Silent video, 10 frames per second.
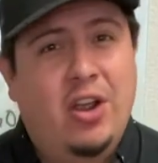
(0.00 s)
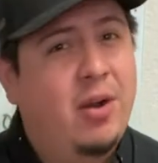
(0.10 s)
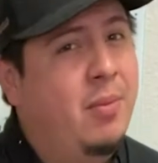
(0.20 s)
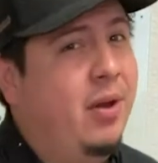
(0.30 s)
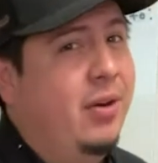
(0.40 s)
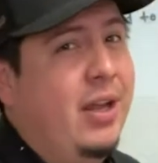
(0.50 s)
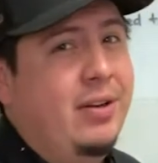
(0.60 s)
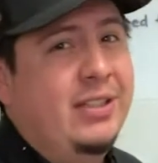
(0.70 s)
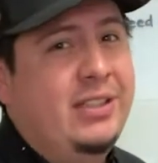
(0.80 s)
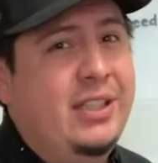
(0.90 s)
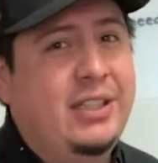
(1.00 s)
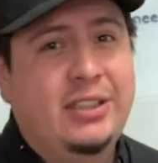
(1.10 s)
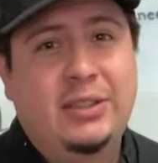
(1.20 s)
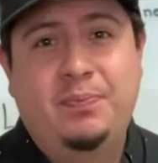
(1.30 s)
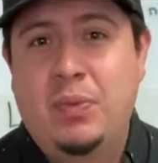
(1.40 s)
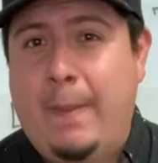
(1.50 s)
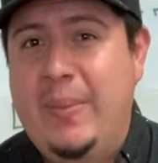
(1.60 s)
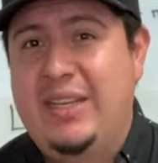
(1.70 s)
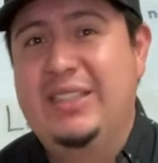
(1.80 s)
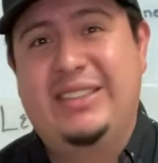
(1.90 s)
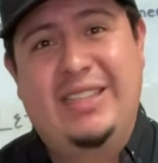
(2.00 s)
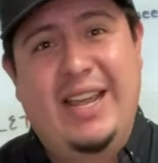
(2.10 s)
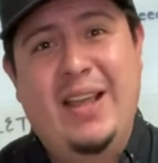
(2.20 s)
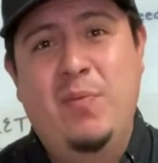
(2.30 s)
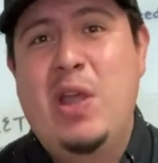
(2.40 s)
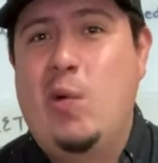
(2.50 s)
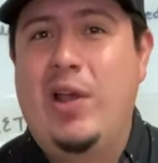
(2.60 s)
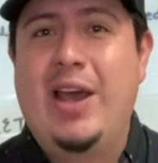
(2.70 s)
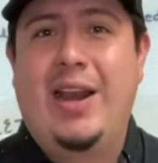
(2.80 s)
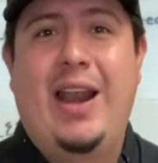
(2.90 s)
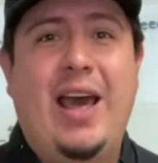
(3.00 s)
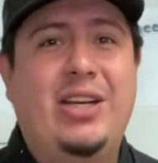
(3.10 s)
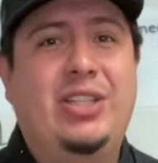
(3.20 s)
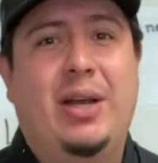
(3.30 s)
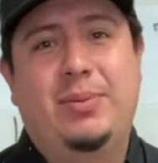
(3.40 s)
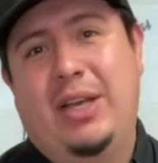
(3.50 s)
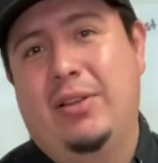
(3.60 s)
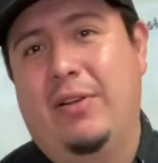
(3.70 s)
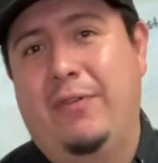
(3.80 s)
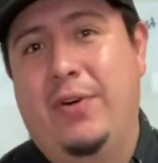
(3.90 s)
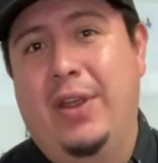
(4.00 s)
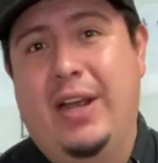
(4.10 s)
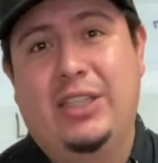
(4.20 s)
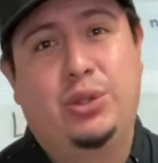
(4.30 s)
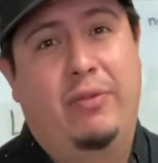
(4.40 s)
Come on down and see us, because today we got a lot of jobs out there for you guys.